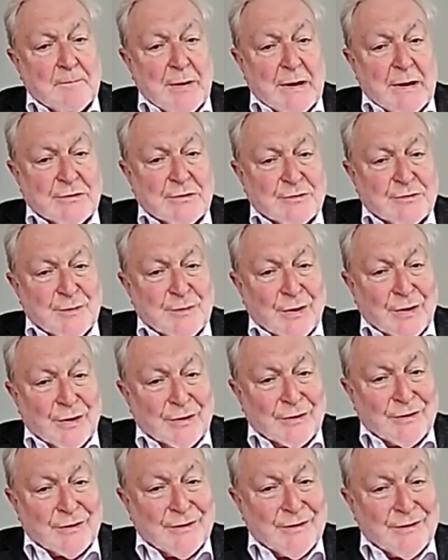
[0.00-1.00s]
benchmark
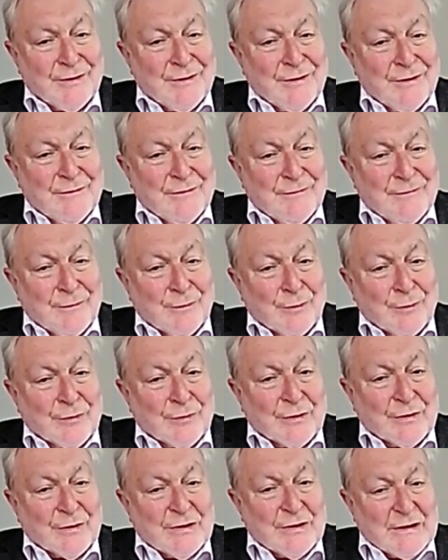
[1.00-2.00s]
for
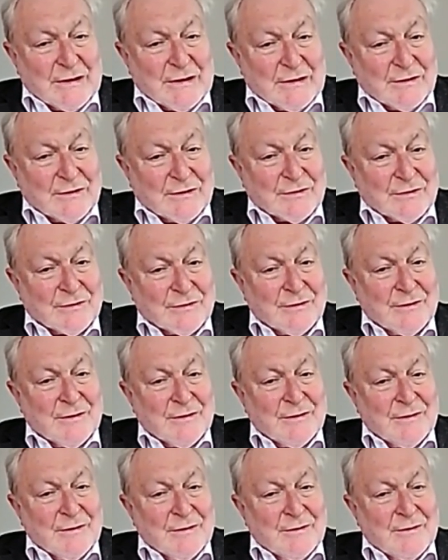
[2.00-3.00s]
the needs
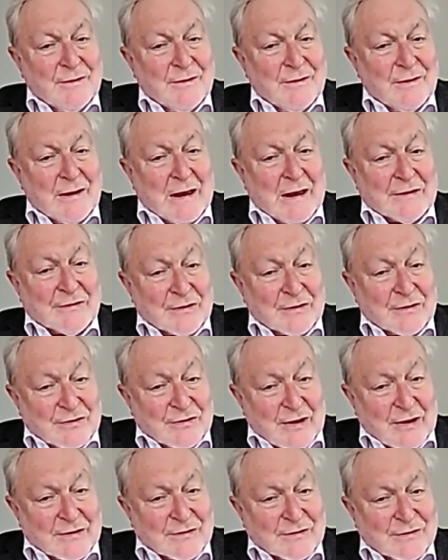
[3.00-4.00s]
as
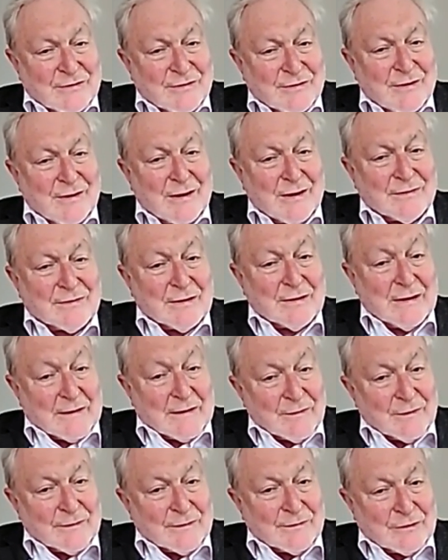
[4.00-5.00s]
assessed and the
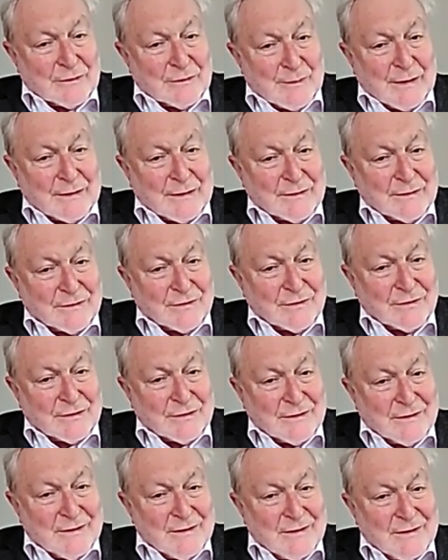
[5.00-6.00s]
level of dependency,
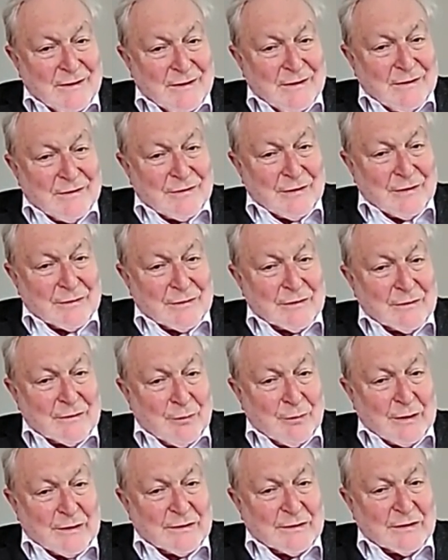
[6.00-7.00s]
so that
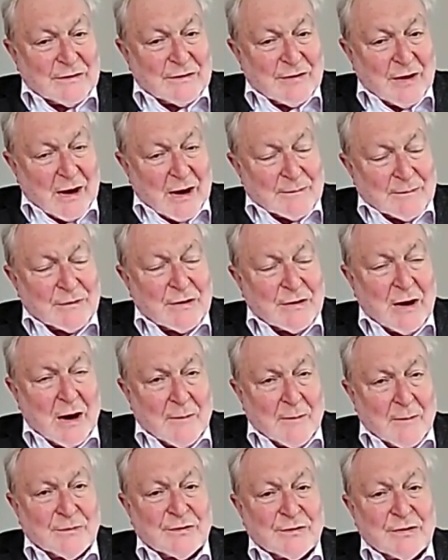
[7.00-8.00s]
when the time
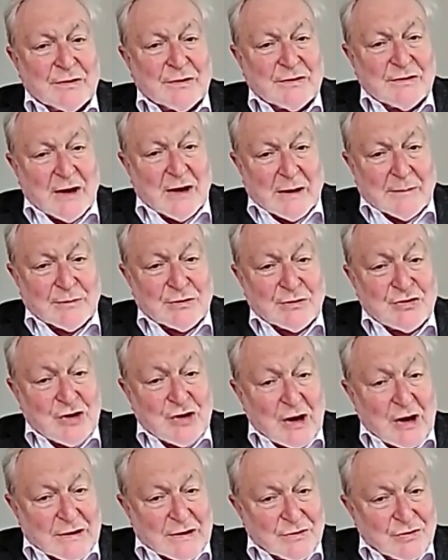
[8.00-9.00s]
comes that times
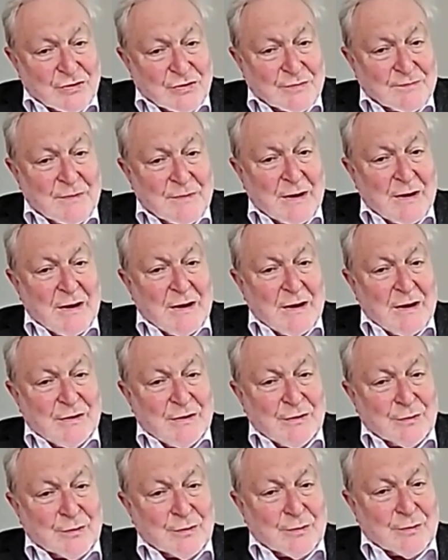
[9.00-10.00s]
change,
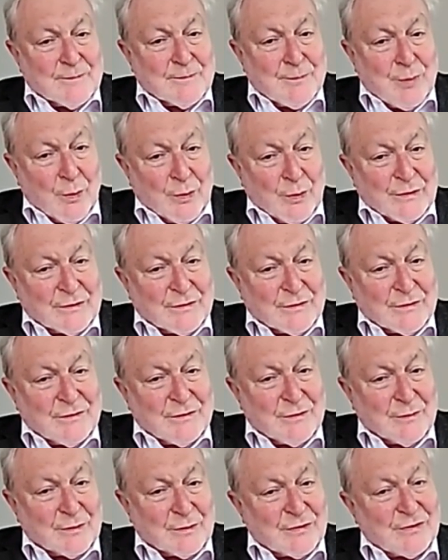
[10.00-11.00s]
you can point
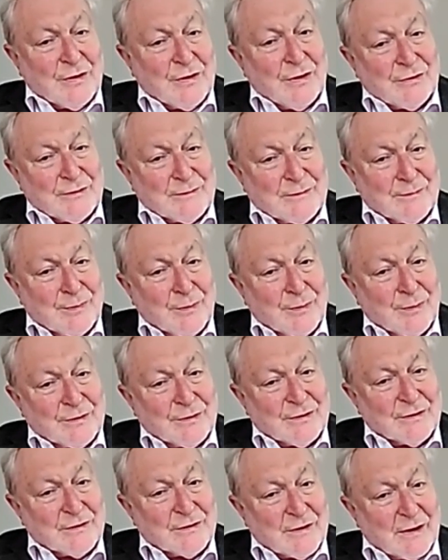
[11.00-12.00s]
to a starting point
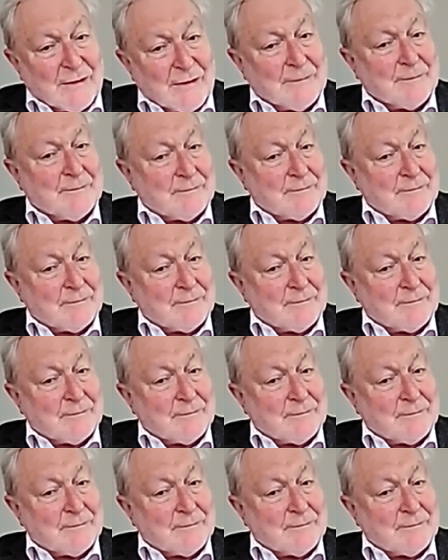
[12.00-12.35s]
and say,